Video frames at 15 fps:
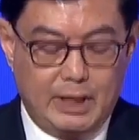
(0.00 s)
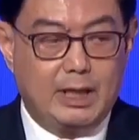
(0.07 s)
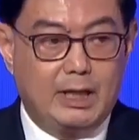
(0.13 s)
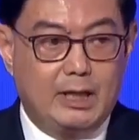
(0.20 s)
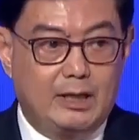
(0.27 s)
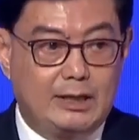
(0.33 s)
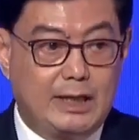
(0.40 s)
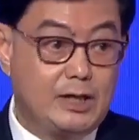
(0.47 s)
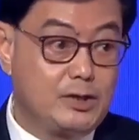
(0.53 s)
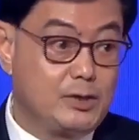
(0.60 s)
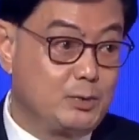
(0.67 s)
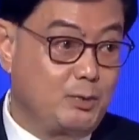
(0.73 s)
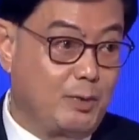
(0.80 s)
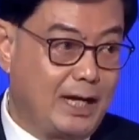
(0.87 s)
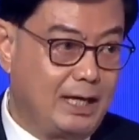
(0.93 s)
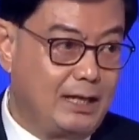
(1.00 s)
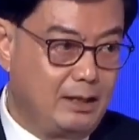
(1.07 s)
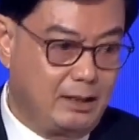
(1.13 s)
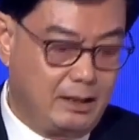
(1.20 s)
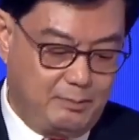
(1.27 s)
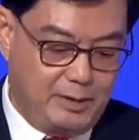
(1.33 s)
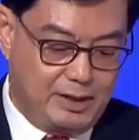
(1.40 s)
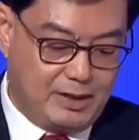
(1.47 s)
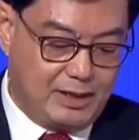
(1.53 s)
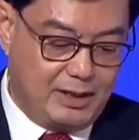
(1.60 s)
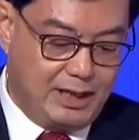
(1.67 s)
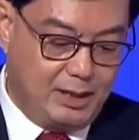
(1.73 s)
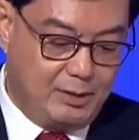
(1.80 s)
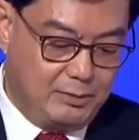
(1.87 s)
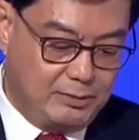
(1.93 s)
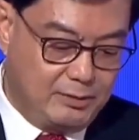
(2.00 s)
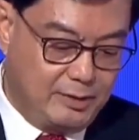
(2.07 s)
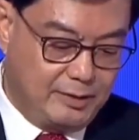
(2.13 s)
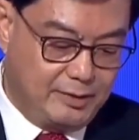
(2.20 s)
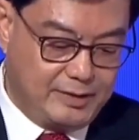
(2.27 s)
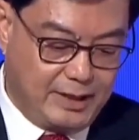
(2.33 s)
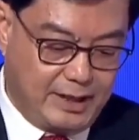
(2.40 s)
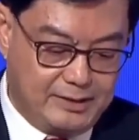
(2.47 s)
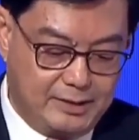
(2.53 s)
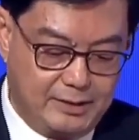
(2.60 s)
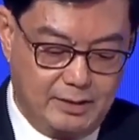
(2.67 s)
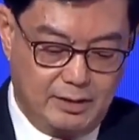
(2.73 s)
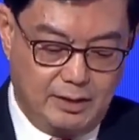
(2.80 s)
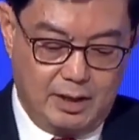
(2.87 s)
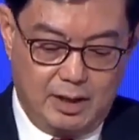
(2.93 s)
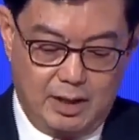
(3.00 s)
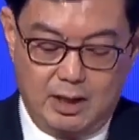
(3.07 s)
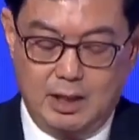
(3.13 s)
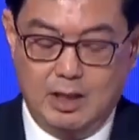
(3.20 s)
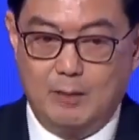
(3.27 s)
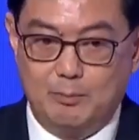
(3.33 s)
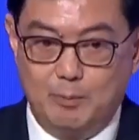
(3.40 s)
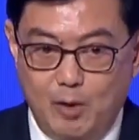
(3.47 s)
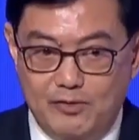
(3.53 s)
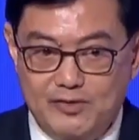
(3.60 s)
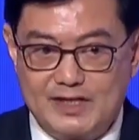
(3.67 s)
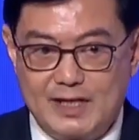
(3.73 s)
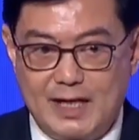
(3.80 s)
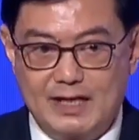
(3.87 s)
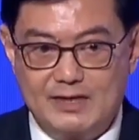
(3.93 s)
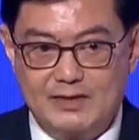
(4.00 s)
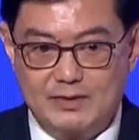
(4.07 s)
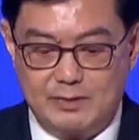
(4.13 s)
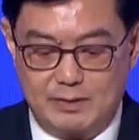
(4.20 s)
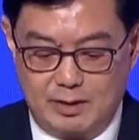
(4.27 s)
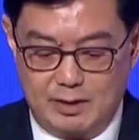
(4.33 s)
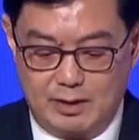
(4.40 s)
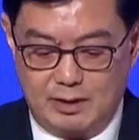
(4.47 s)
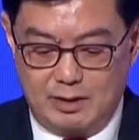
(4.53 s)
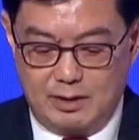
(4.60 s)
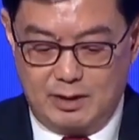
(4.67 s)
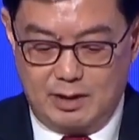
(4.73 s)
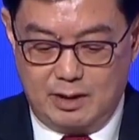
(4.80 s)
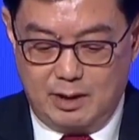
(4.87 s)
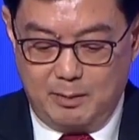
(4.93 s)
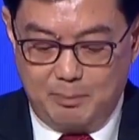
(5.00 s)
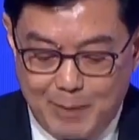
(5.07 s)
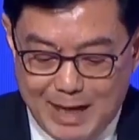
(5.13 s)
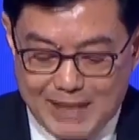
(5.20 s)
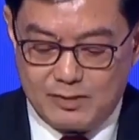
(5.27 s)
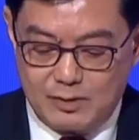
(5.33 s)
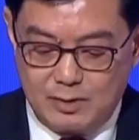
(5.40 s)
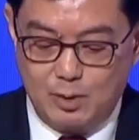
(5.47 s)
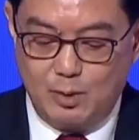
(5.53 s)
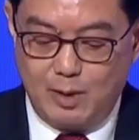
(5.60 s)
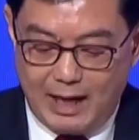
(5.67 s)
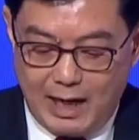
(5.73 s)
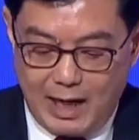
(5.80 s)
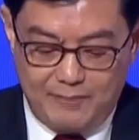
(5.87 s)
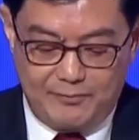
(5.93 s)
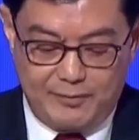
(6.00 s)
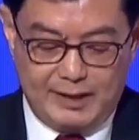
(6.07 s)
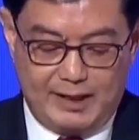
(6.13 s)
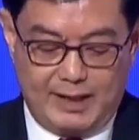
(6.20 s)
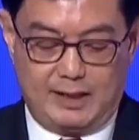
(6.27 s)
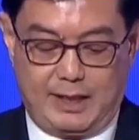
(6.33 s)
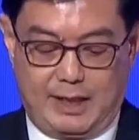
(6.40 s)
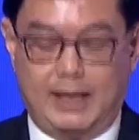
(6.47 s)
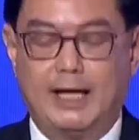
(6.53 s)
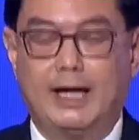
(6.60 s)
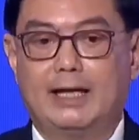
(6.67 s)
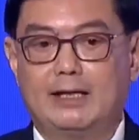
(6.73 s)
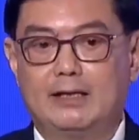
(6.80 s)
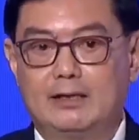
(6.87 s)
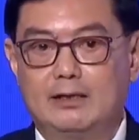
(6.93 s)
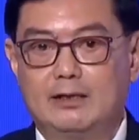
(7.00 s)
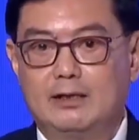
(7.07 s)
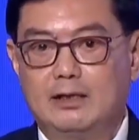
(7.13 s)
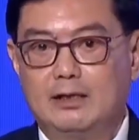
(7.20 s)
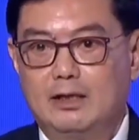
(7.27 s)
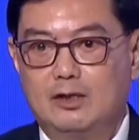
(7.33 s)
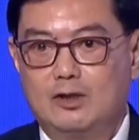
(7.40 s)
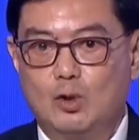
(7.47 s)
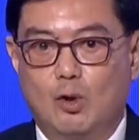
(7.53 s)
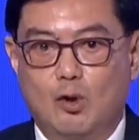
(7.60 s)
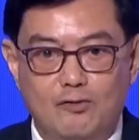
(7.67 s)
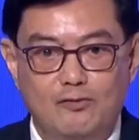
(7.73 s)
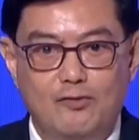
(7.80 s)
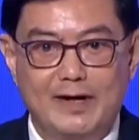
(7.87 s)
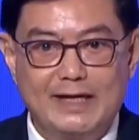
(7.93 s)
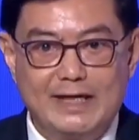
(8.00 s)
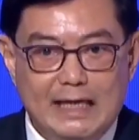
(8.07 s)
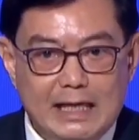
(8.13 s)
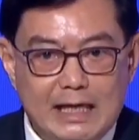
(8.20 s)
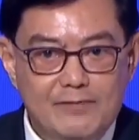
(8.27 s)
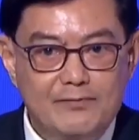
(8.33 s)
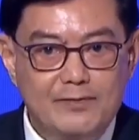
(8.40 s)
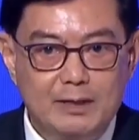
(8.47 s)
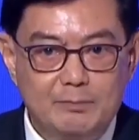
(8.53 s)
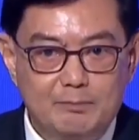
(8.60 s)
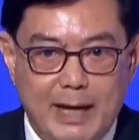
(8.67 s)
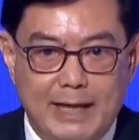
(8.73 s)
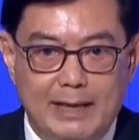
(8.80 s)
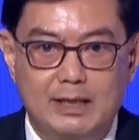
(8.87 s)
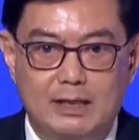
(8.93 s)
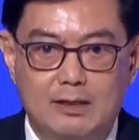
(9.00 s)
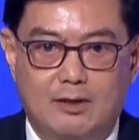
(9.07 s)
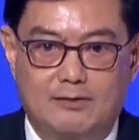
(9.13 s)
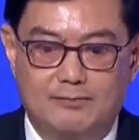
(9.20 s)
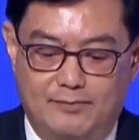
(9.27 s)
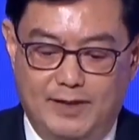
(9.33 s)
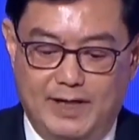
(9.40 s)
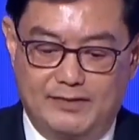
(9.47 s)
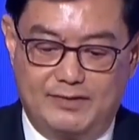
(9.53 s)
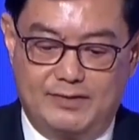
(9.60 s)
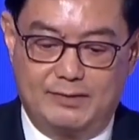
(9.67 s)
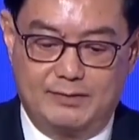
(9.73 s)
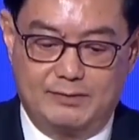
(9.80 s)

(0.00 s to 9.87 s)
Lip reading: That is why Mr. Lee said, both sides must do everything they can to avoid even minor conflicts.